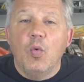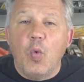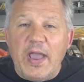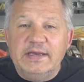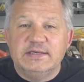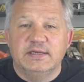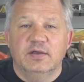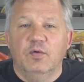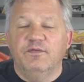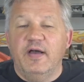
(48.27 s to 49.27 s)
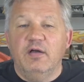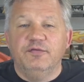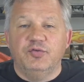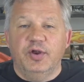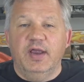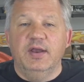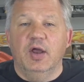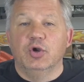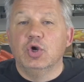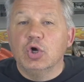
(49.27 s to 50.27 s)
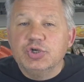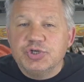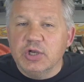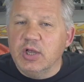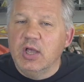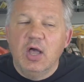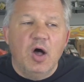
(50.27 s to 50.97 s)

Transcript: weight, valve train, inertia,